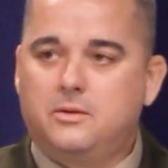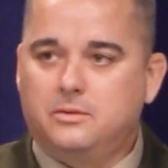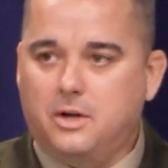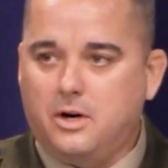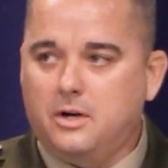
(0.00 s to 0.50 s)

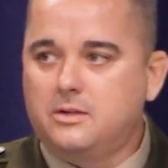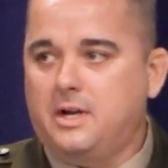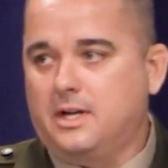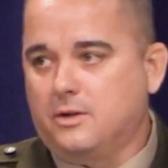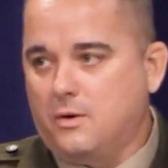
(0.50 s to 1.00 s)
Learn
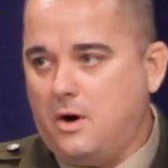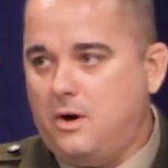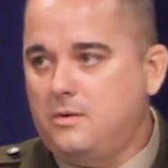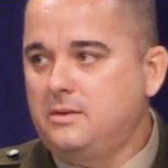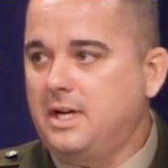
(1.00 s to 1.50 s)
and
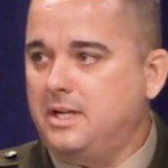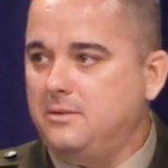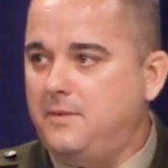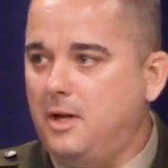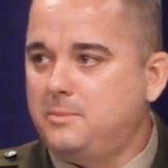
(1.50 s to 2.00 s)
grow and
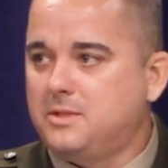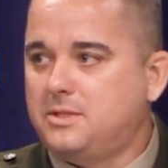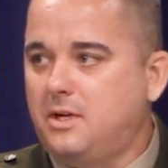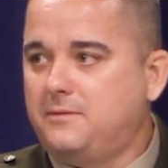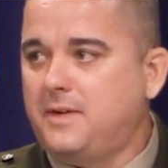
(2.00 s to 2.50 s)
develop
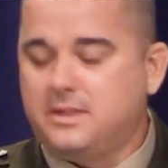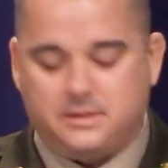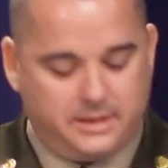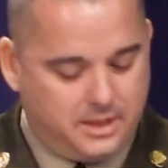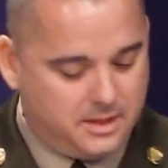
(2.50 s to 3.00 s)
yourself as
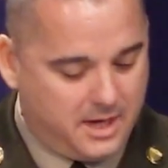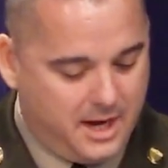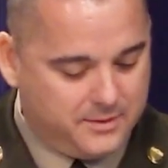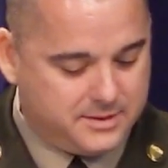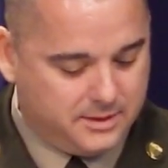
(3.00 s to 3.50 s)
a leader
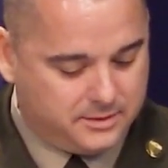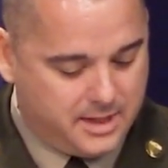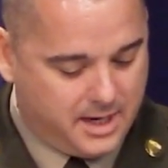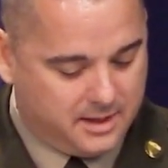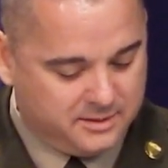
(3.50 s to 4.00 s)
every single
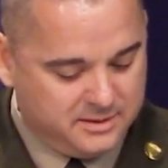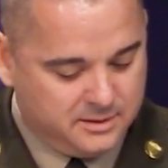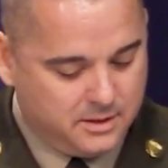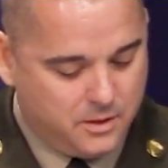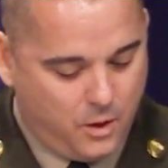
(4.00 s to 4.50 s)
day.
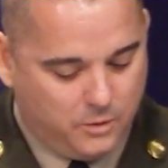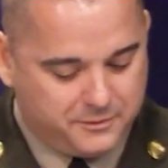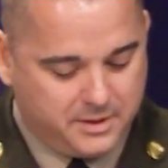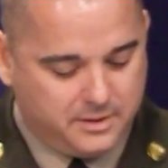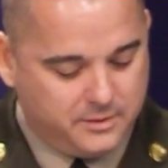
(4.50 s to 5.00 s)

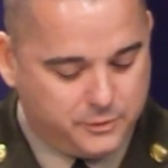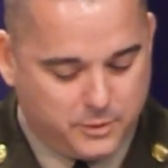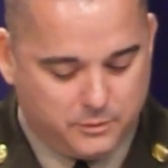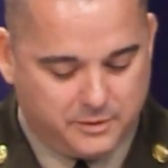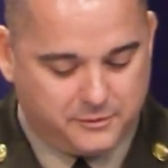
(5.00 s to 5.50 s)
Hopefully
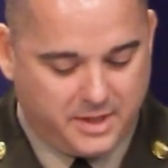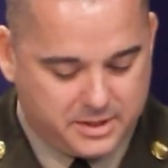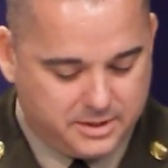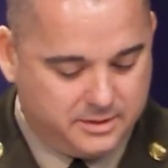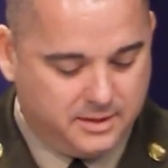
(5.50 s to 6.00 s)
through
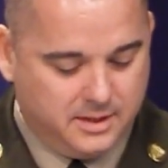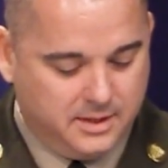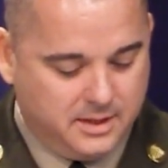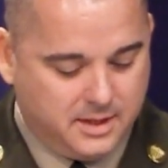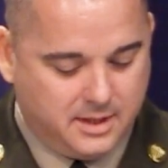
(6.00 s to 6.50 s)
reflection,
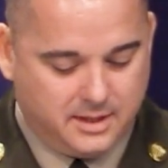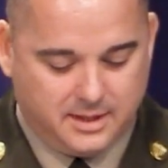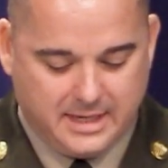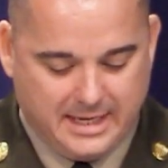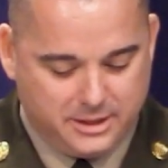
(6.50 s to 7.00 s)

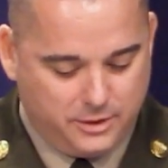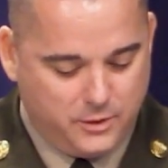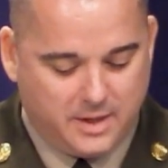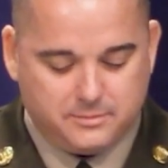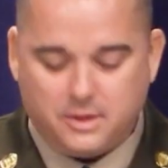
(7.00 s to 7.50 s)
and
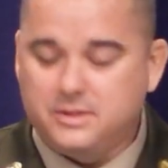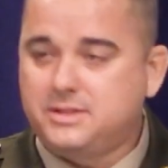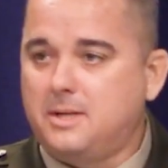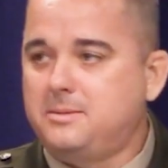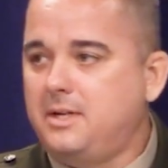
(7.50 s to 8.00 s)
you have learned
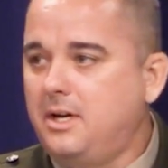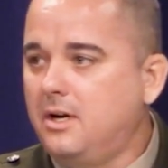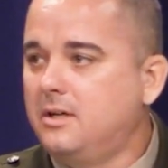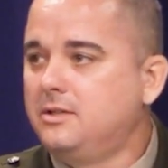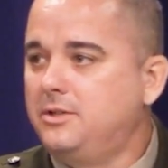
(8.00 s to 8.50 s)
something
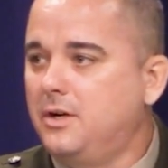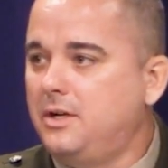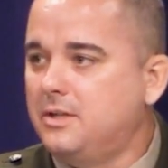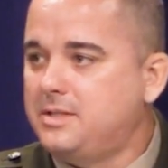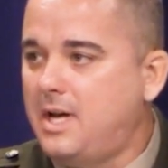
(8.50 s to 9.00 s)
here
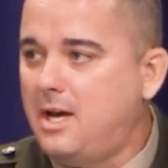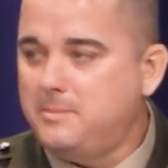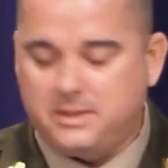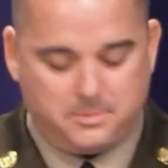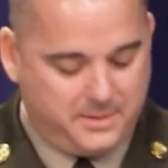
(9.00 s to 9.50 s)
during your
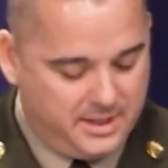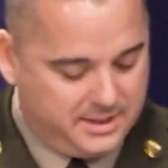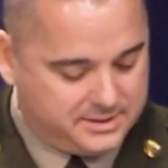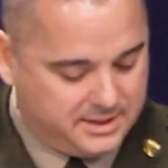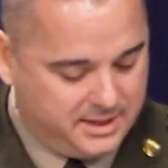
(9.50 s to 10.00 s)
time at the
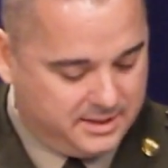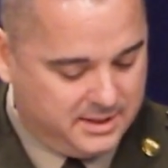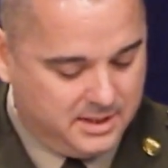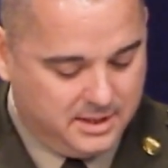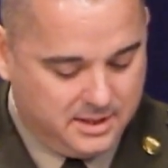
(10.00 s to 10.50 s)
PEC.
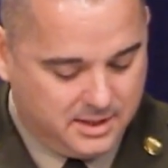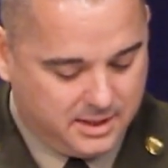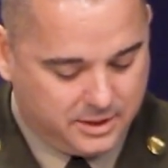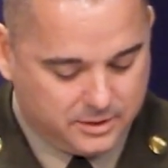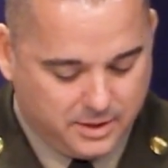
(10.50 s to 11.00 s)

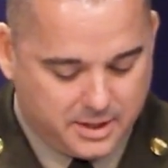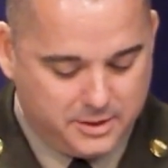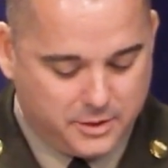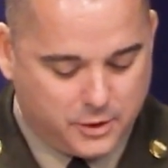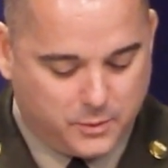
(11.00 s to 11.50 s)
Good luck
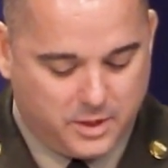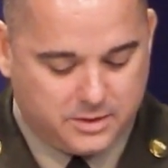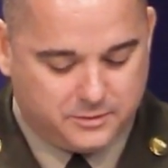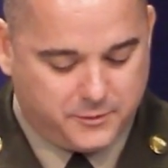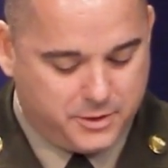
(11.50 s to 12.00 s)
in your
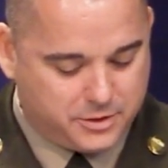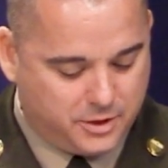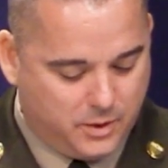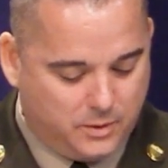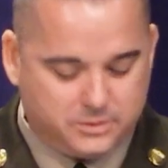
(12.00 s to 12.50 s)
careers and future
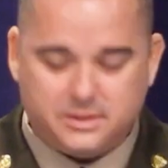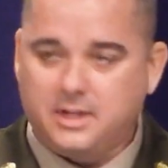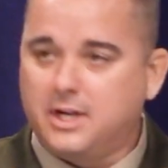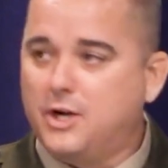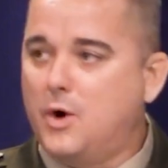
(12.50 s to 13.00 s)
goals,
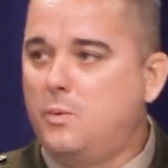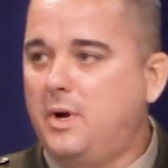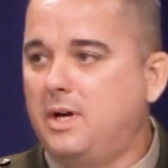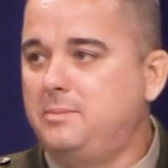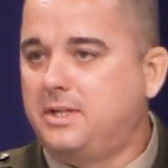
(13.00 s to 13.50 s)
and go
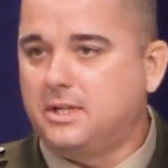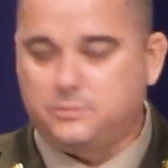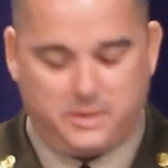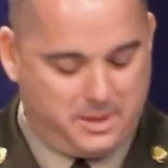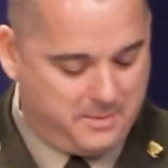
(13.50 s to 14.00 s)
win,
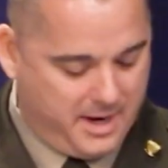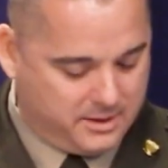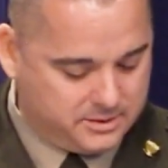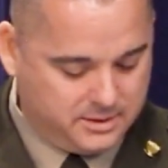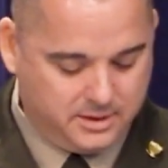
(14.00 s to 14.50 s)
because winning
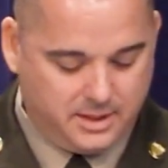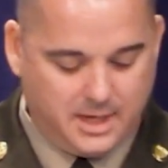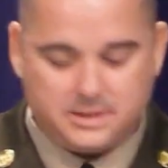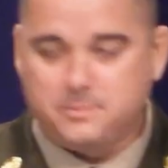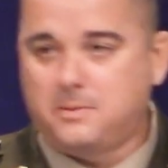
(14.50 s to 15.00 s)
matters.
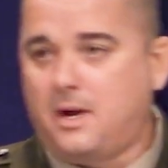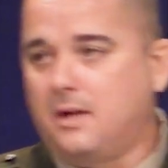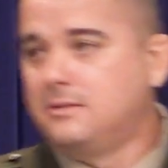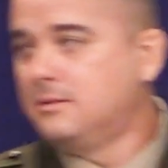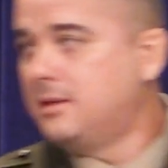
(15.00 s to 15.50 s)
Kansas
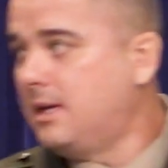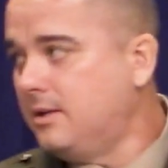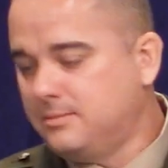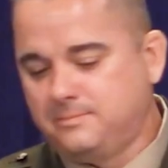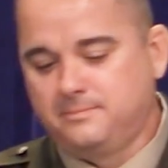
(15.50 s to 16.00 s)
proud. Thank you.